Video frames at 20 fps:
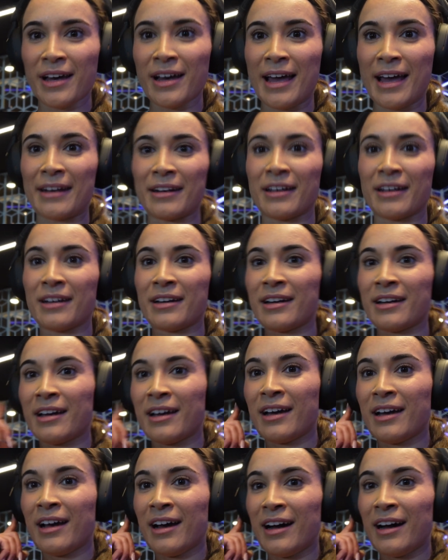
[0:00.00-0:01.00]
And
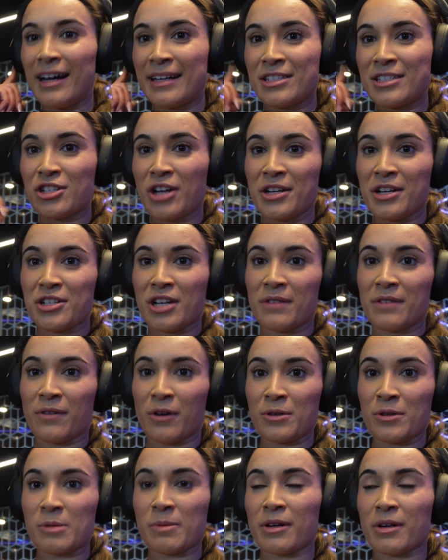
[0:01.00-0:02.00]
I had to change
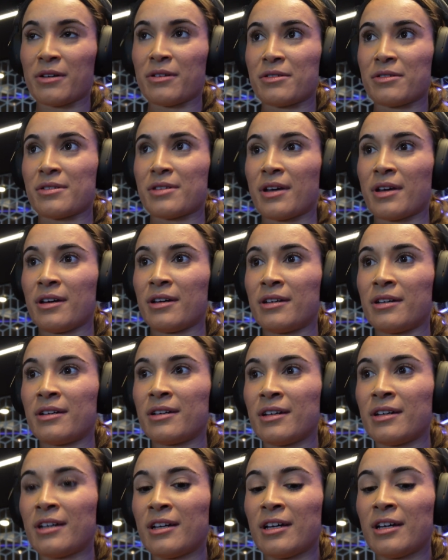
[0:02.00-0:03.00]
headphones because
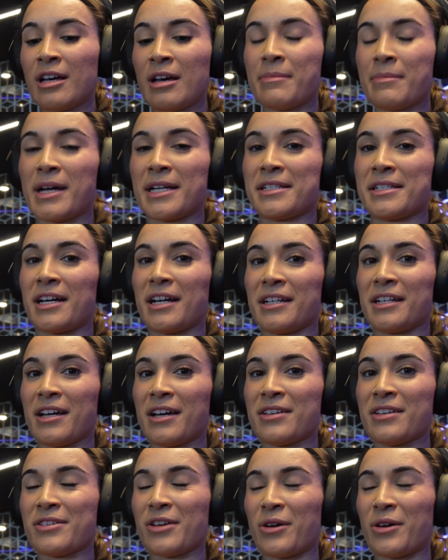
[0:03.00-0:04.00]
mine died.
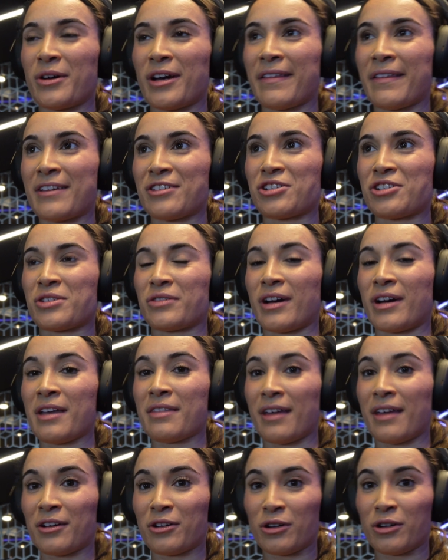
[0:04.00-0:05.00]
So that's just
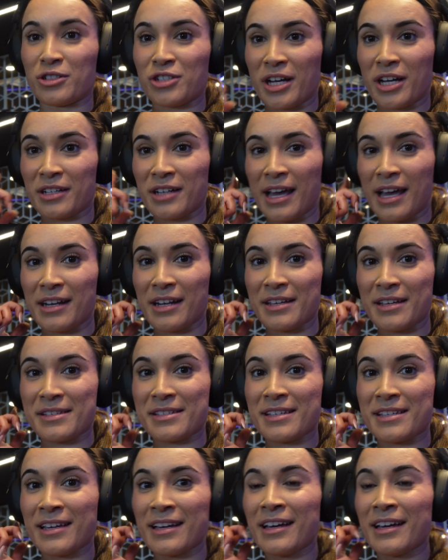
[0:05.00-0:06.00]
great. Thank God Jaden had
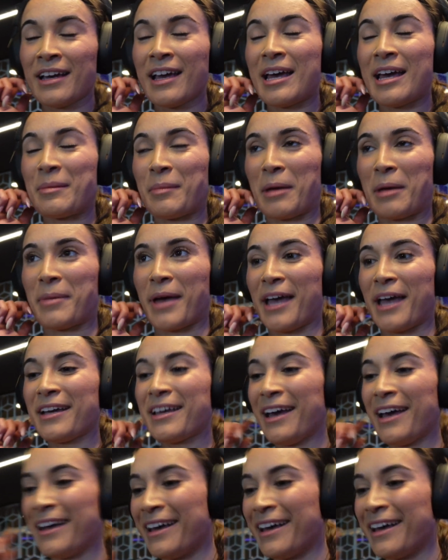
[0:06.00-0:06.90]
his in my bag.